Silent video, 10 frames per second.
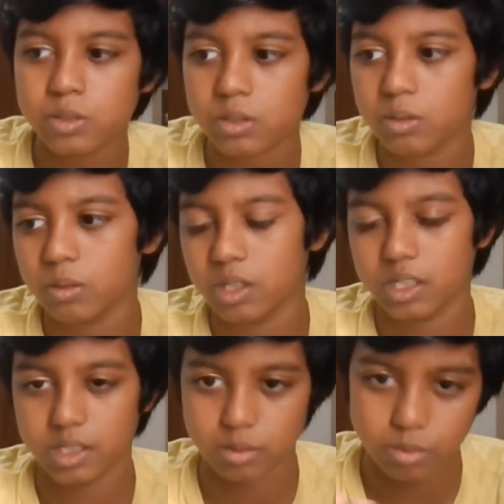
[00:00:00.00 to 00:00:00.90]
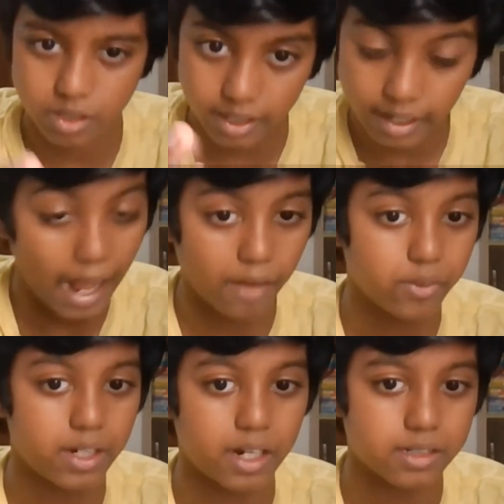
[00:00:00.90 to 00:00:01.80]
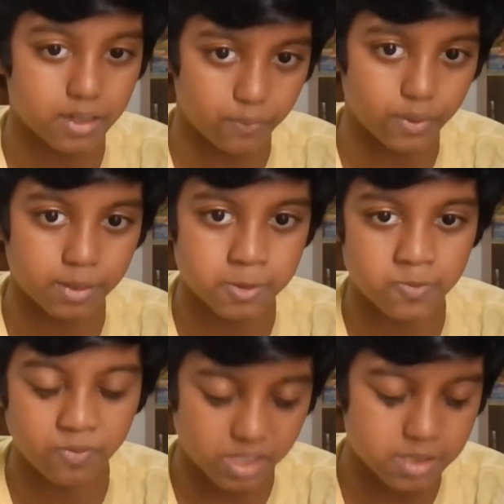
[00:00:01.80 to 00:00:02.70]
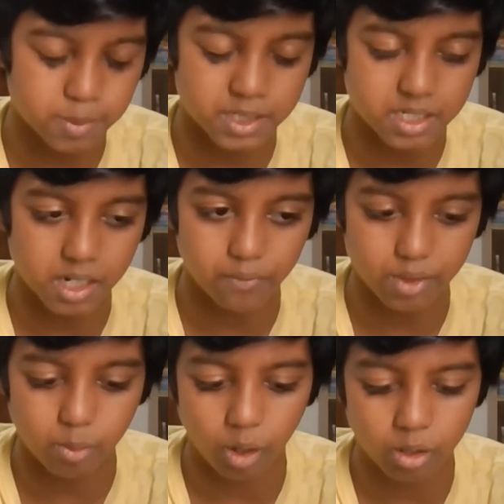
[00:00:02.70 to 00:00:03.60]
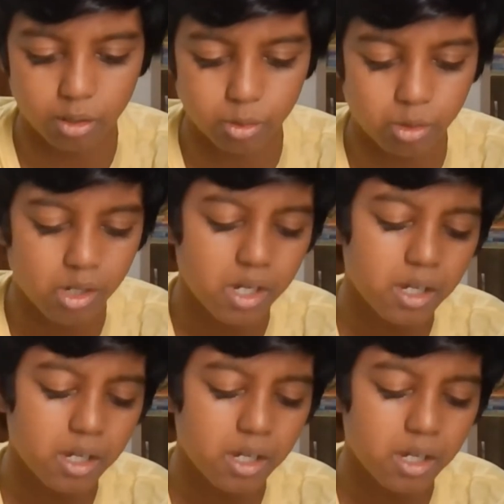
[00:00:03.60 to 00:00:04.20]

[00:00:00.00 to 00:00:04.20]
So you can have it as a first person if you want to,